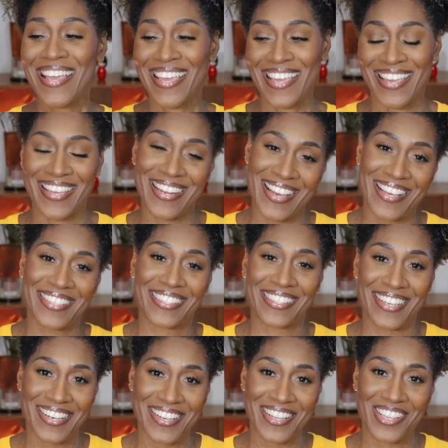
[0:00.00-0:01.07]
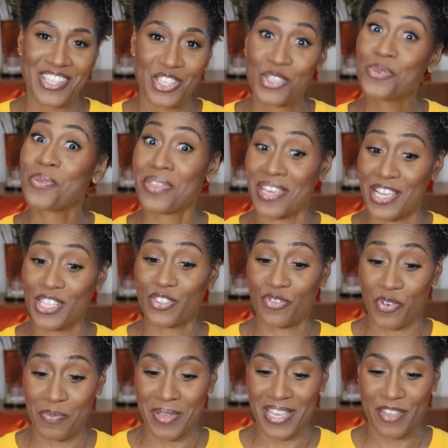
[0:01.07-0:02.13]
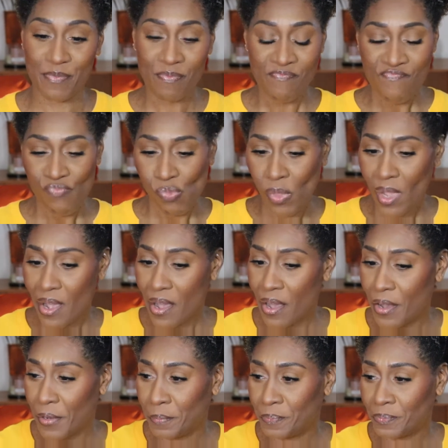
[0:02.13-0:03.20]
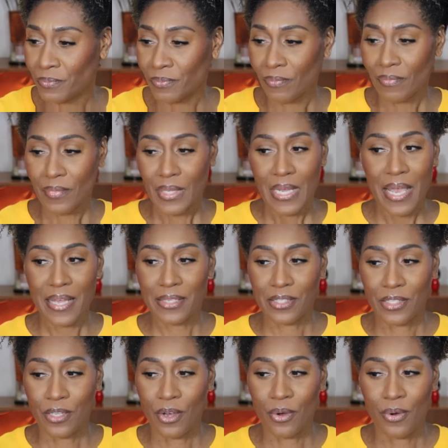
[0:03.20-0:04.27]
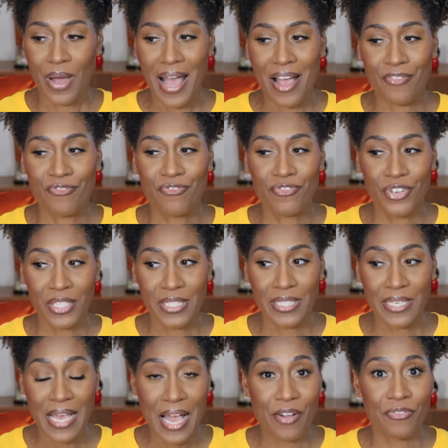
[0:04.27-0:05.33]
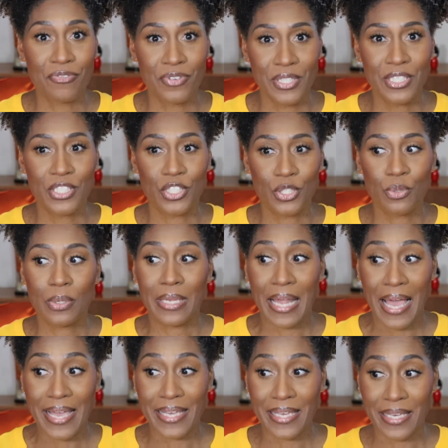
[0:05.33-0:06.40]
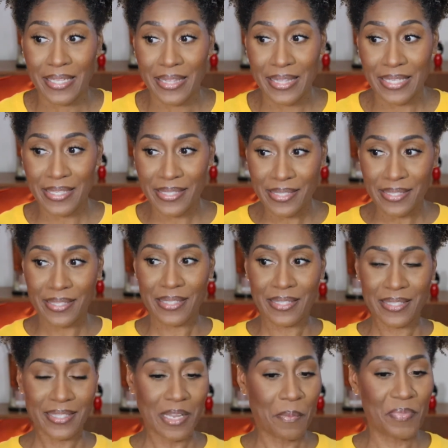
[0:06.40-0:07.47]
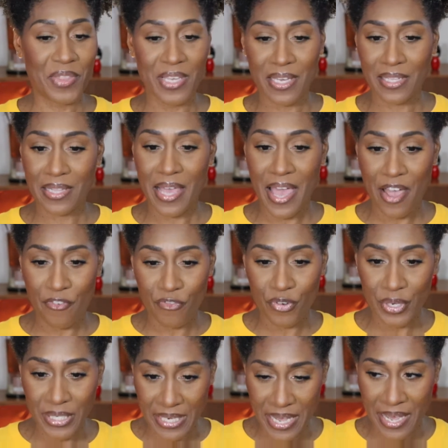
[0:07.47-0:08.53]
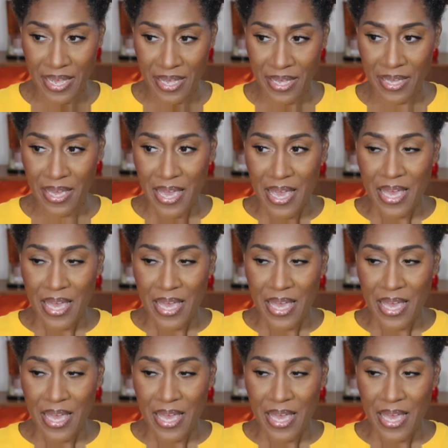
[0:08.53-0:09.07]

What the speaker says: it has done two things for me. Um, and so I really do like it. This is something every day